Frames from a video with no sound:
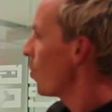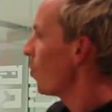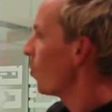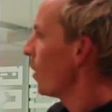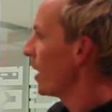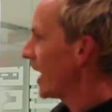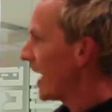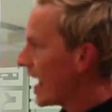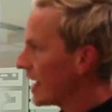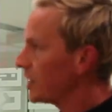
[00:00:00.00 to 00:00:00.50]

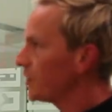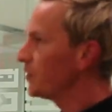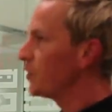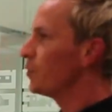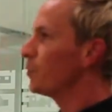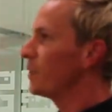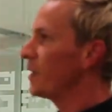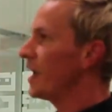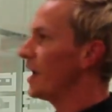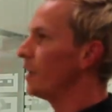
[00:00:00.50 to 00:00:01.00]
what I had to
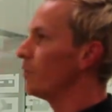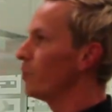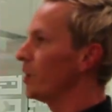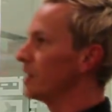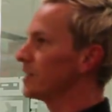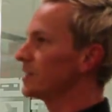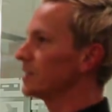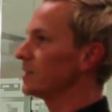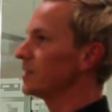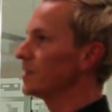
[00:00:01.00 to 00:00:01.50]
do then
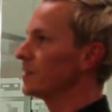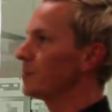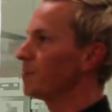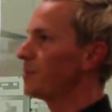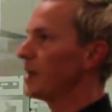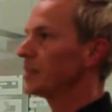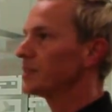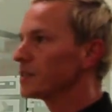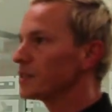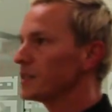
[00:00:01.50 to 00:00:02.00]
was
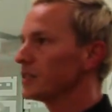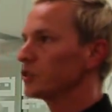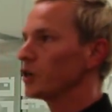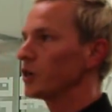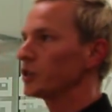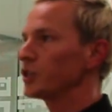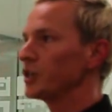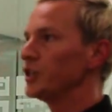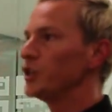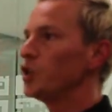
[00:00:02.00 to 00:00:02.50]
basically
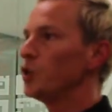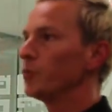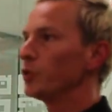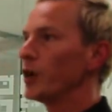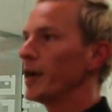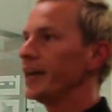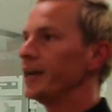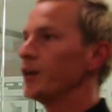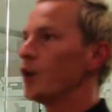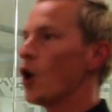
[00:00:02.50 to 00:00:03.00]
start to
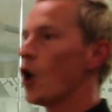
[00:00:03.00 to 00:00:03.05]
enumerate